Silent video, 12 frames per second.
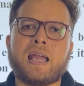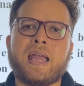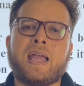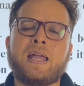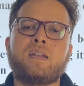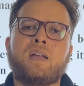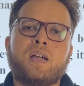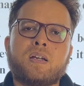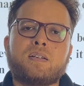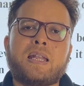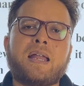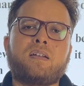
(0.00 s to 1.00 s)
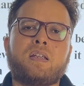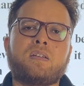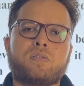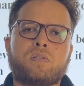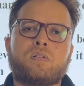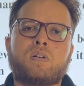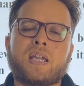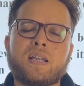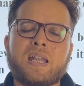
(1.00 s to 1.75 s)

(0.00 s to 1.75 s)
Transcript: And that issue, okay,